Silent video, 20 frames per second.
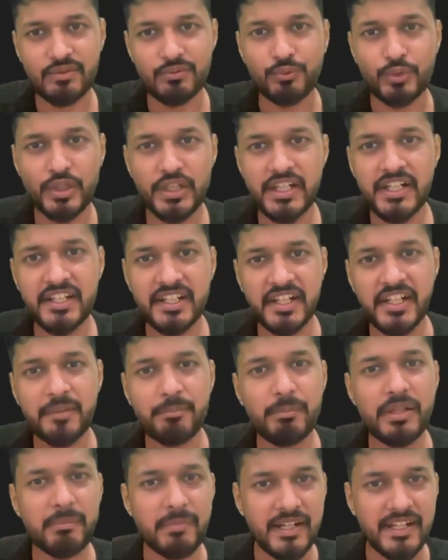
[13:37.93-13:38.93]
wouldn't
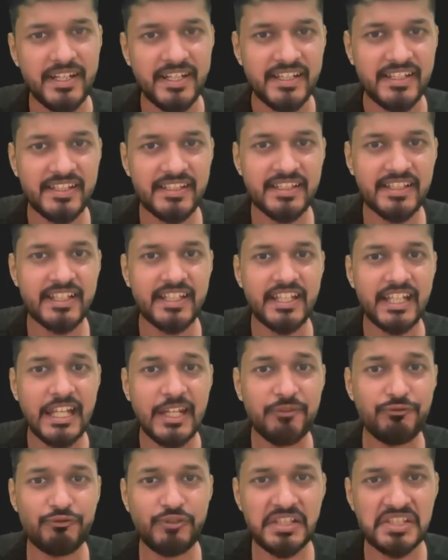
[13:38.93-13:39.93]
it be better if